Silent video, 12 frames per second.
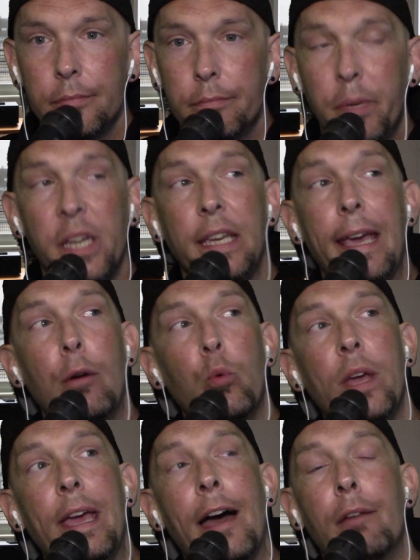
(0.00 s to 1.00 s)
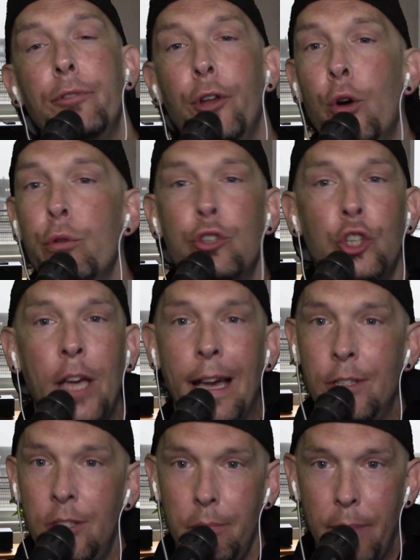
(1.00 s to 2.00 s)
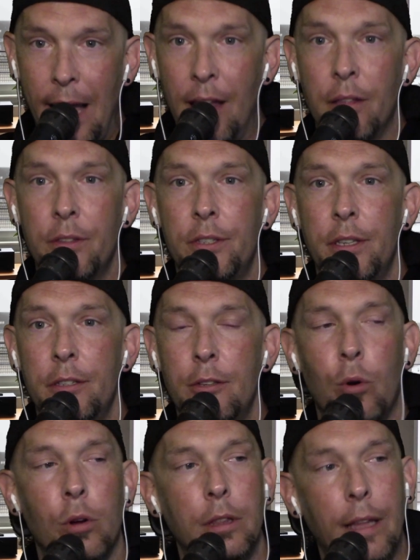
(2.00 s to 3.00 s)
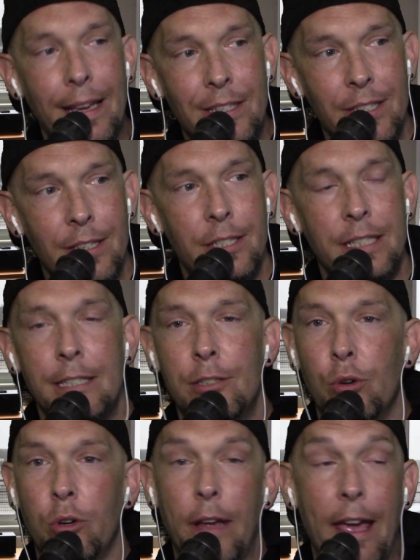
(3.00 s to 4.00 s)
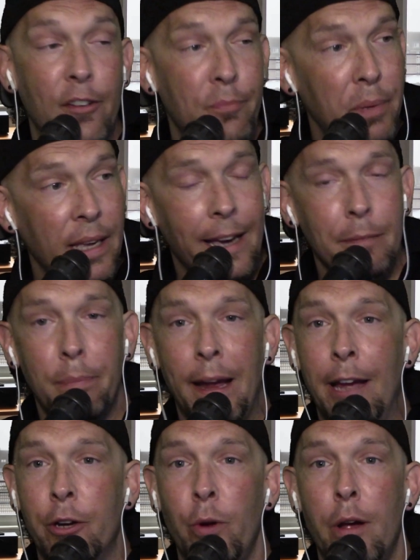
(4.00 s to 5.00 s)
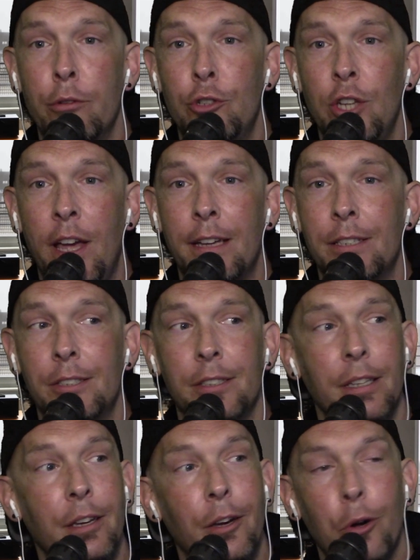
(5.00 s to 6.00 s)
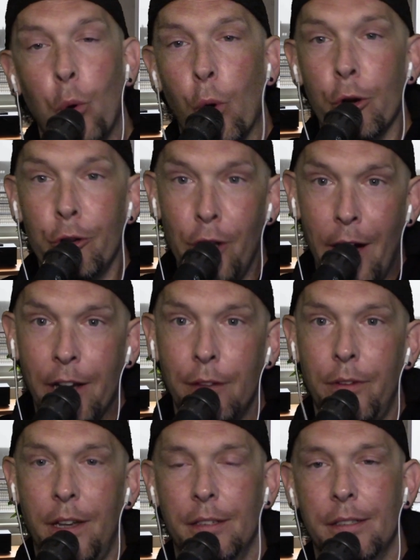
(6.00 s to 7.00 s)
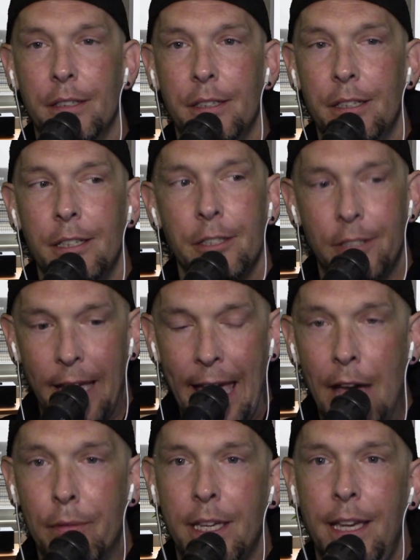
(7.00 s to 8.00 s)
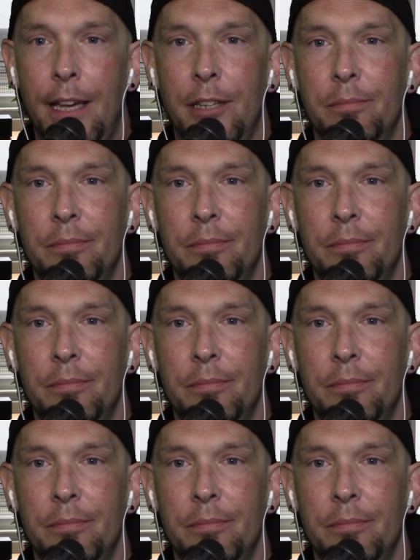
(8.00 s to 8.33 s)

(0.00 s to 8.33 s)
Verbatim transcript: But yet we have no checks and balances or licenses or F B I background checks or none of it to have a kid.